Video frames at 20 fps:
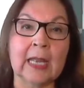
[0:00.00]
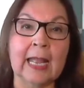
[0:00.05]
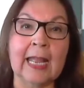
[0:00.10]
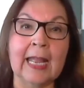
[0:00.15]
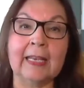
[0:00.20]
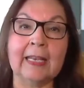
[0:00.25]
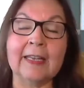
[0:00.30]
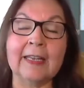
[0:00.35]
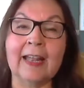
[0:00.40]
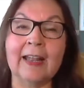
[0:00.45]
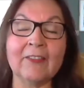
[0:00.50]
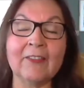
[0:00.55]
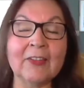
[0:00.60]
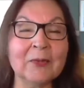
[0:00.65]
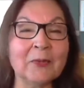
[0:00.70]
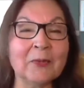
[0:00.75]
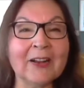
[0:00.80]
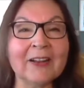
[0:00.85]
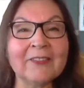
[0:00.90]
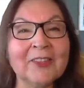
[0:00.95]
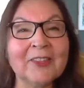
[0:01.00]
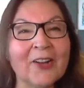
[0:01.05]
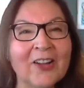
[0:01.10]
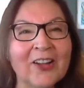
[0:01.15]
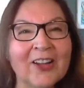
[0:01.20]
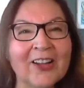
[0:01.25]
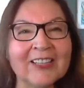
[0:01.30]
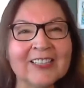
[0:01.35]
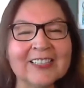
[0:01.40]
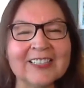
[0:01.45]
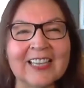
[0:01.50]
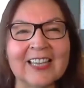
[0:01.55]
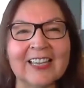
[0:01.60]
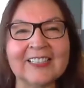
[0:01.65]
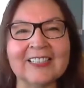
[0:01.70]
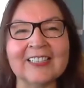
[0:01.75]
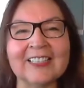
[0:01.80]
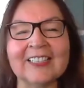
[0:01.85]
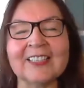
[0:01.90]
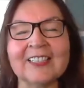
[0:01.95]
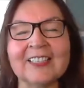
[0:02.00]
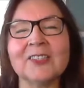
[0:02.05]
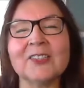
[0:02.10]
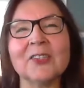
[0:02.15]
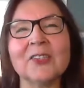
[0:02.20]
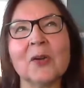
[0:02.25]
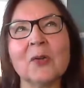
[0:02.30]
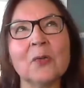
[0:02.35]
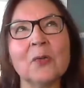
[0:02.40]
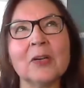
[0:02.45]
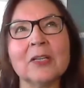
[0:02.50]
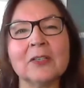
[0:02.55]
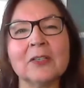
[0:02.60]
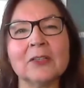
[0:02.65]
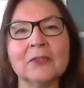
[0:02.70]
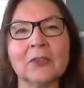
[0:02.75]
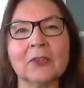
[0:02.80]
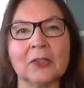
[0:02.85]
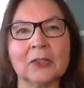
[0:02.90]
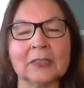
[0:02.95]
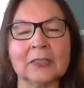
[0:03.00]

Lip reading: And everywhere I've gone, Sandie, it's so wonderful.